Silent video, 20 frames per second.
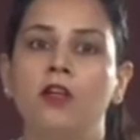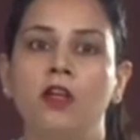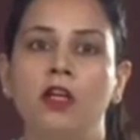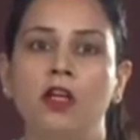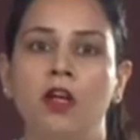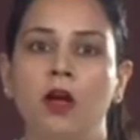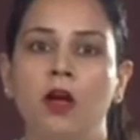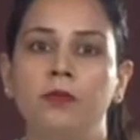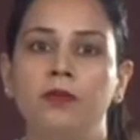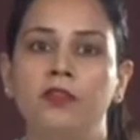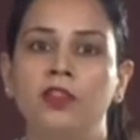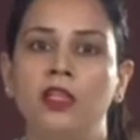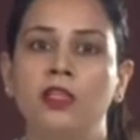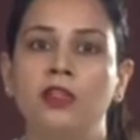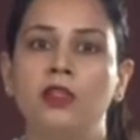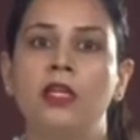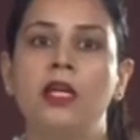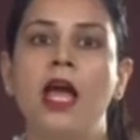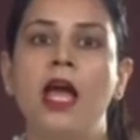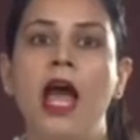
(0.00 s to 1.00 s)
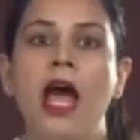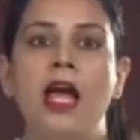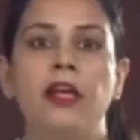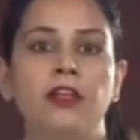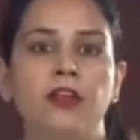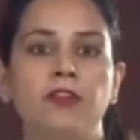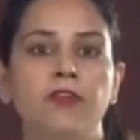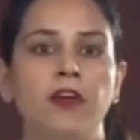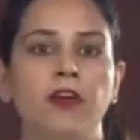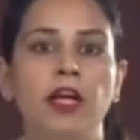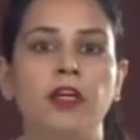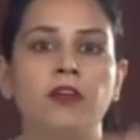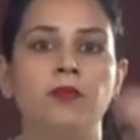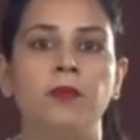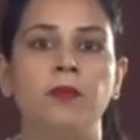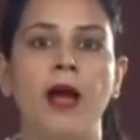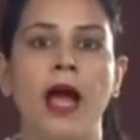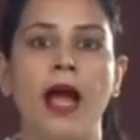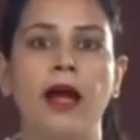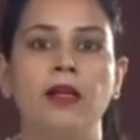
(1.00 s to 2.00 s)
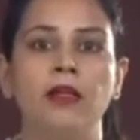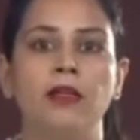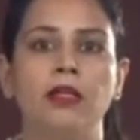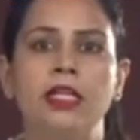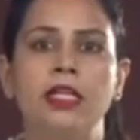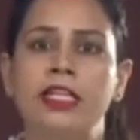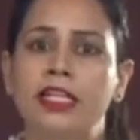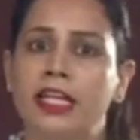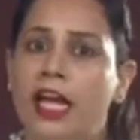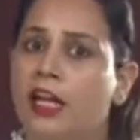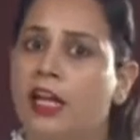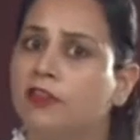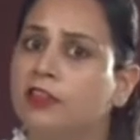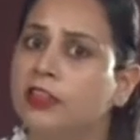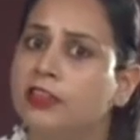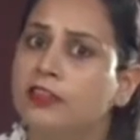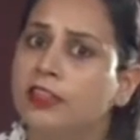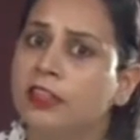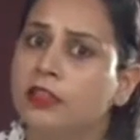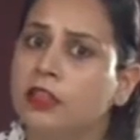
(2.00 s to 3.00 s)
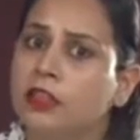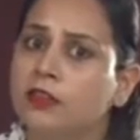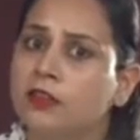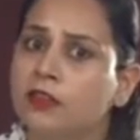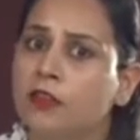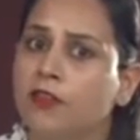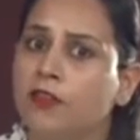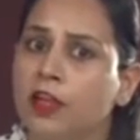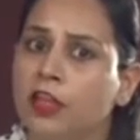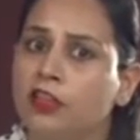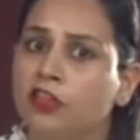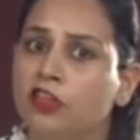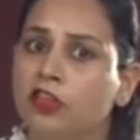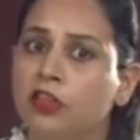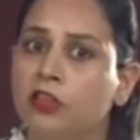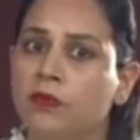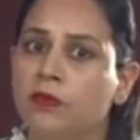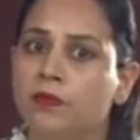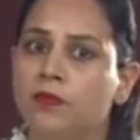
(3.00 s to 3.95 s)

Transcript: on an object and reflect back, can we see this reflection?